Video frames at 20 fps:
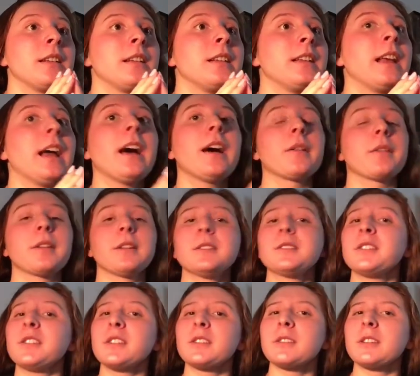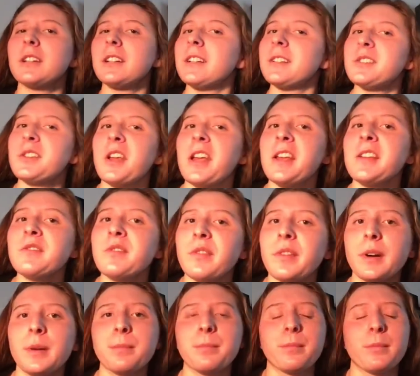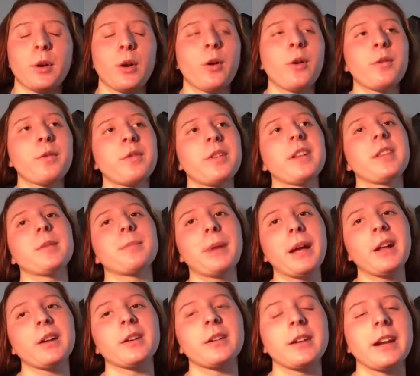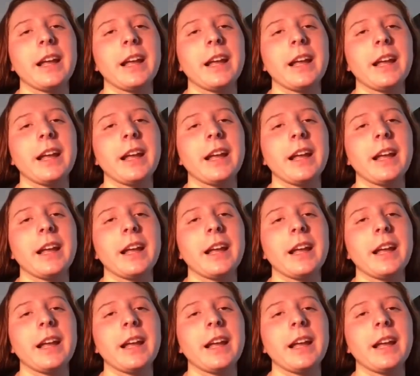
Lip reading: yeah, things are gonna change for hopefully the better.